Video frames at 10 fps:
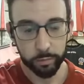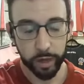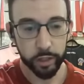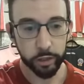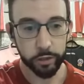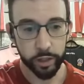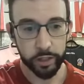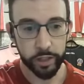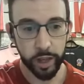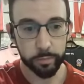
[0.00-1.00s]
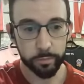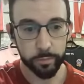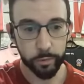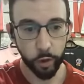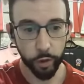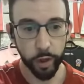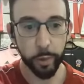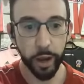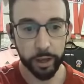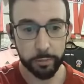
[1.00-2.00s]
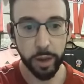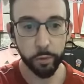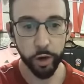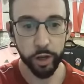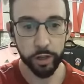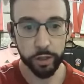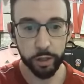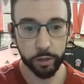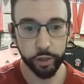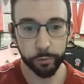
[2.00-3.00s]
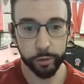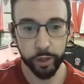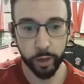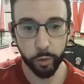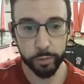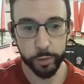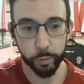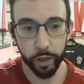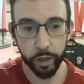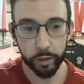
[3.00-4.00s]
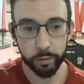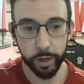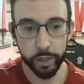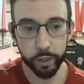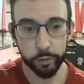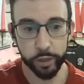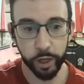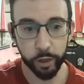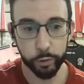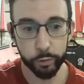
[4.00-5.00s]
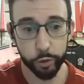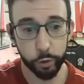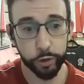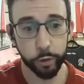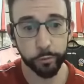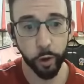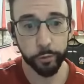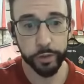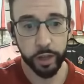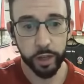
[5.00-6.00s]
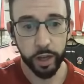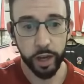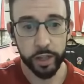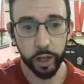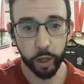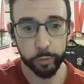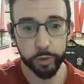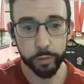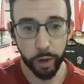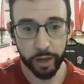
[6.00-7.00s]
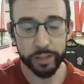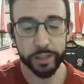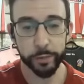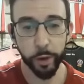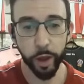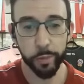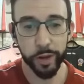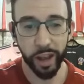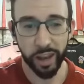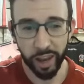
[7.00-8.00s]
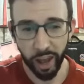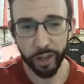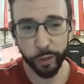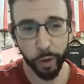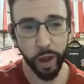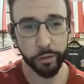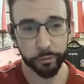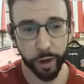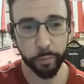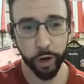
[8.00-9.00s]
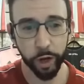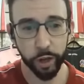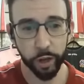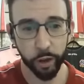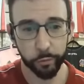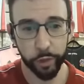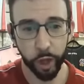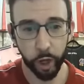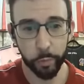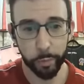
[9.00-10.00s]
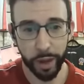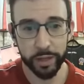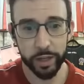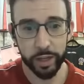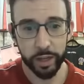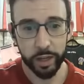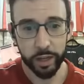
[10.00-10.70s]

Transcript: Maddie Cusack's name on their back in memory of Sheffield United women's player Maddie Cusack, who was also involved in the club's marketing department, a large part of the fabric of the club. Maddie